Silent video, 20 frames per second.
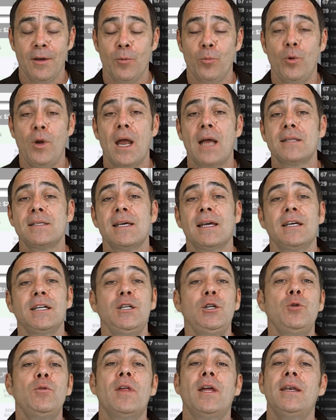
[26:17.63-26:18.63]
We're not telling
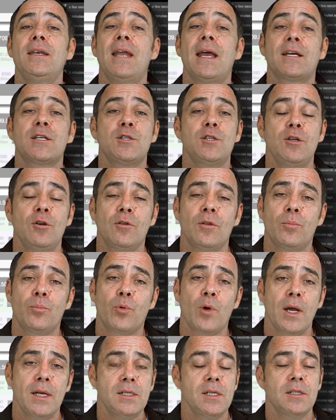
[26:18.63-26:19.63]
you that next year the
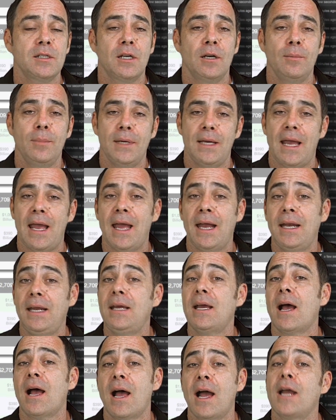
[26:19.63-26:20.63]
price is going to be any
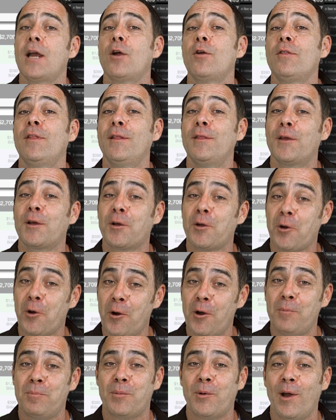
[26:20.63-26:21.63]
higher than the
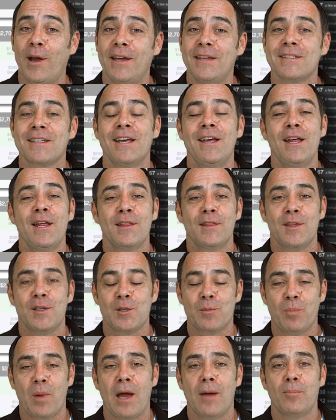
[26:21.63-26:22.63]
current price, the
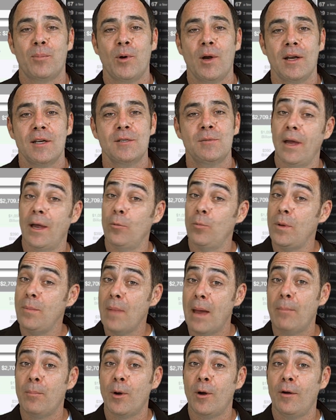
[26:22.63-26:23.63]
spot price. And
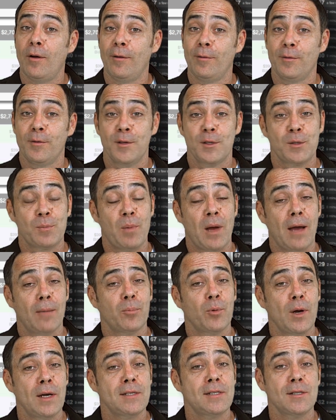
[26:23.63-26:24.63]
remember, the spot
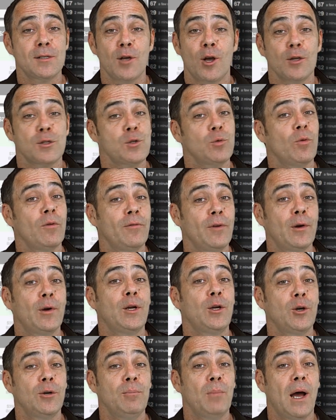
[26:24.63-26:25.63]
price is also a
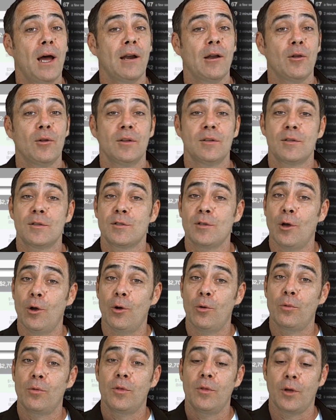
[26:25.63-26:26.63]
very good model.
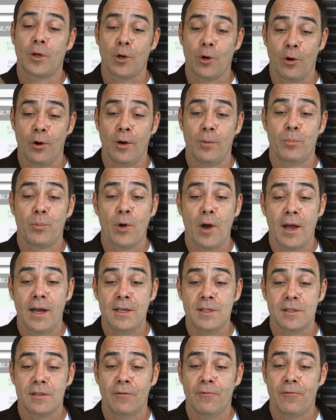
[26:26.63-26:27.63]
So the current
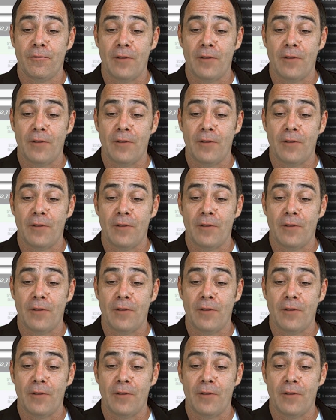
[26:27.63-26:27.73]
price of